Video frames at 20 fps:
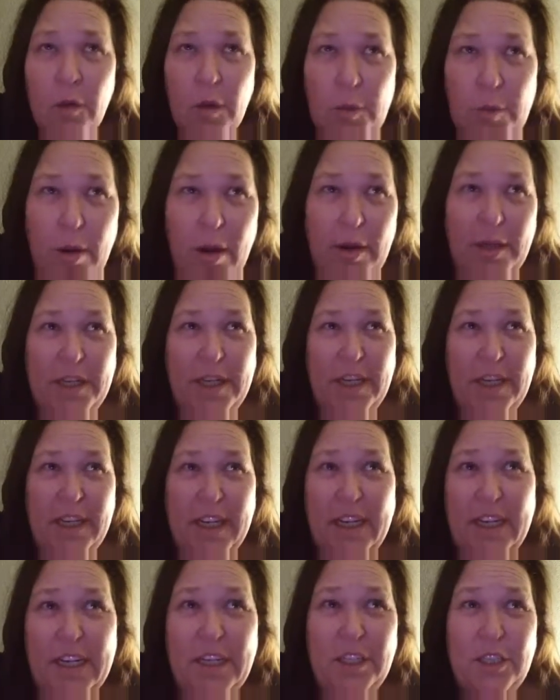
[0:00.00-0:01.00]
We probably didn't
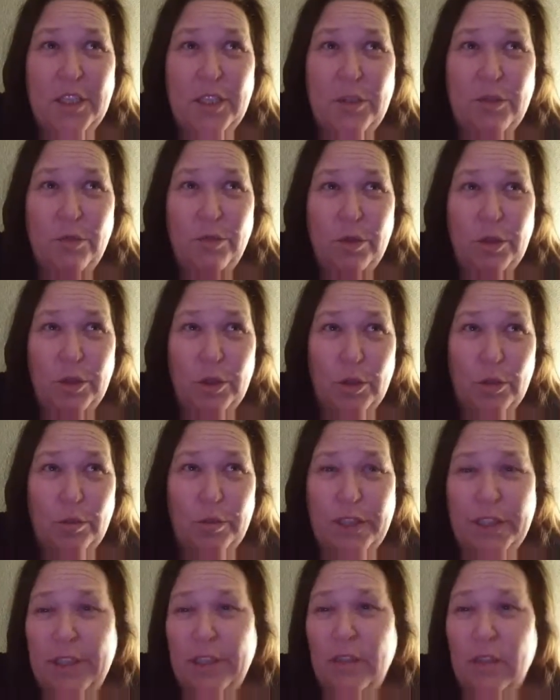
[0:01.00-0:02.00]
get into the room
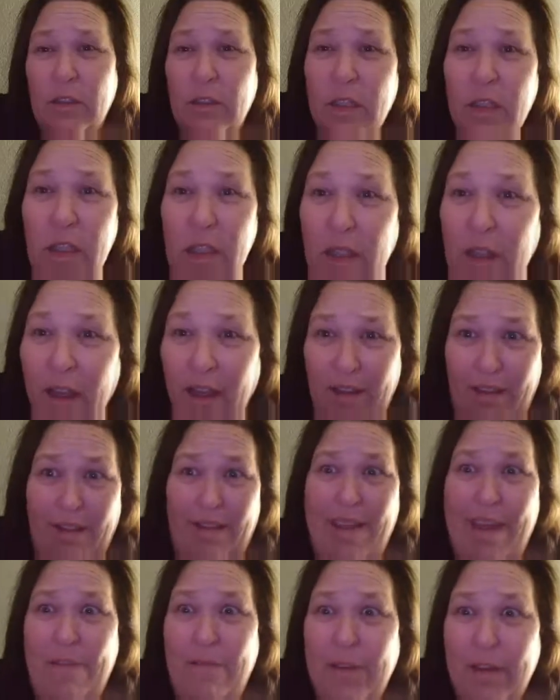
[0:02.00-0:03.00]
till
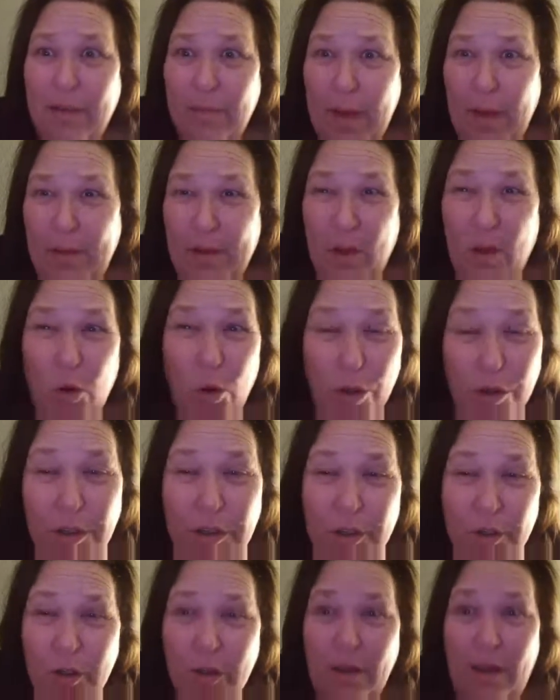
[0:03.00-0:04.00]
11, maybe a quarter
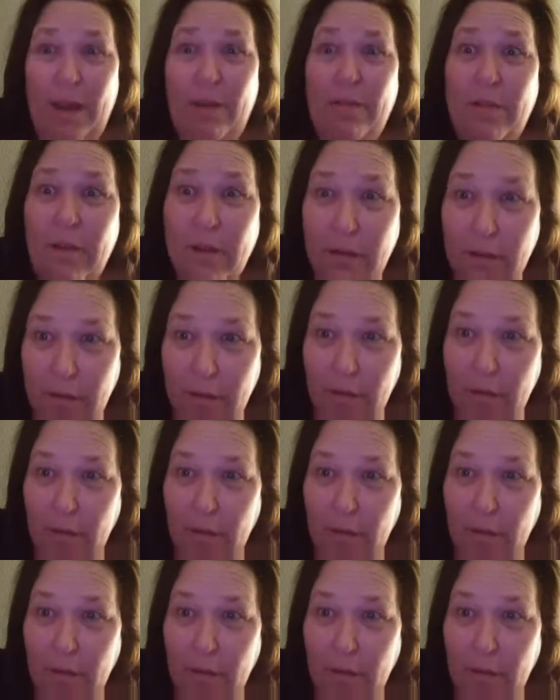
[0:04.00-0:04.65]
to 11.